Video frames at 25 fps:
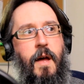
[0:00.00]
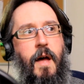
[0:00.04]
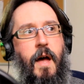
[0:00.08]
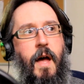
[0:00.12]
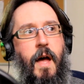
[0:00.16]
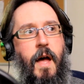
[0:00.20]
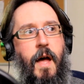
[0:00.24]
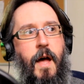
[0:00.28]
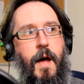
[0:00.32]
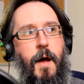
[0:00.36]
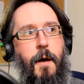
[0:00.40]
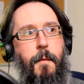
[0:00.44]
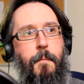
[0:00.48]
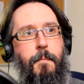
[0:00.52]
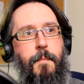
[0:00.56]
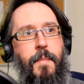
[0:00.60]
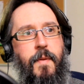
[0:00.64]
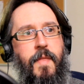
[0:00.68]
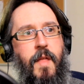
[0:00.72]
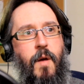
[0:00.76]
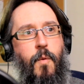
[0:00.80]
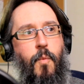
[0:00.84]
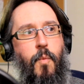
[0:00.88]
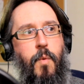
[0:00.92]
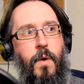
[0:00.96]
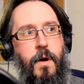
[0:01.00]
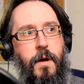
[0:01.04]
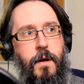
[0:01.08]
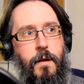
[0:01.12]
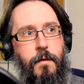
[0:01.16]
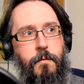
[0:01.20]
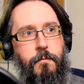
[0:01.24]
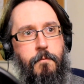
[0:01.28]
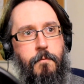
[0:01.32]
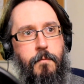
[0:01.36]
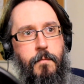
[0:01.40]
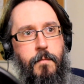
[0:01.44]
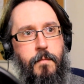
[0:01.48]
but
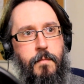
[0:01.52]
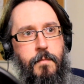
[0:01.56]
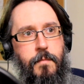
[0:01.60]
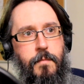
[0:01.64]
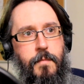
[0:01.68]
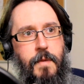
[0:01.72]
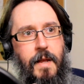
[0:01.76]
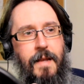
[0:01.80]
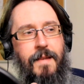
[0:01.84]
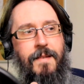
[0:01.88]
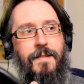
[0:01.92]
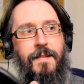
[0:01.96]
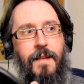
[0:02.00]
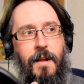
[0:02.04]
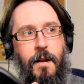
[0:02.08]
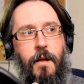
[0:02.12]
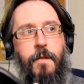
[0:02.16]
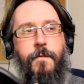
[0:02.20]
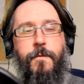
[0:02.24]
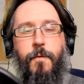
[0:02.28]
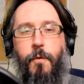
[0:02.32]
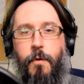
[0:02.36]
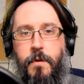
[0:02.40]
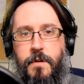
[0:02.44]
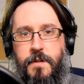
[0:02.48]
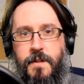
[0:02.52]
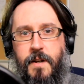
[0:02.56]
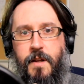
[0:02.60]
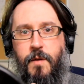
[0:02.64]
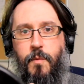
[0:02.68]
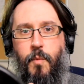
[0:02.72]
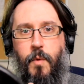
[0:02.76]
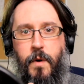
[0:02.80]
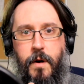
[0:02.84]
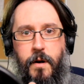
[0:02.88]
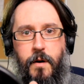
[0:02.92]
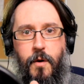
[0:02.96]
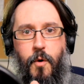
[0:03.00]
they still unfortunately
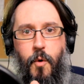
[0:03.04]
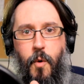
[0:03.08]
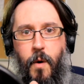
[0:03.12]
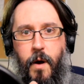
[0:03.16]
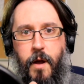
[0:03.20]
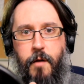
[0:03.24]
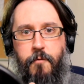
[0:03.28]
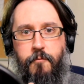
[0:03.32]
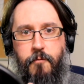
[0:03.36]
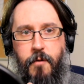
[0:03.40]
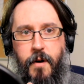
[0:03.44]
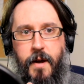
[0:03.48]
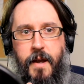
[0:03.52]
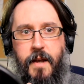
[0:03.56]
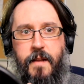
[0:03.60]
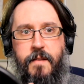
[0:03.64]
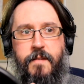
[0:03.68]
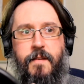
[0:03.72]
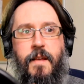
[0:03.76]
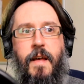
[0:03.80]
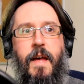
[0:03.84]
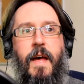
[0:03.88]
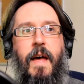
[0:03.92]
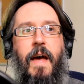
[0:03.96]
weren't quite right.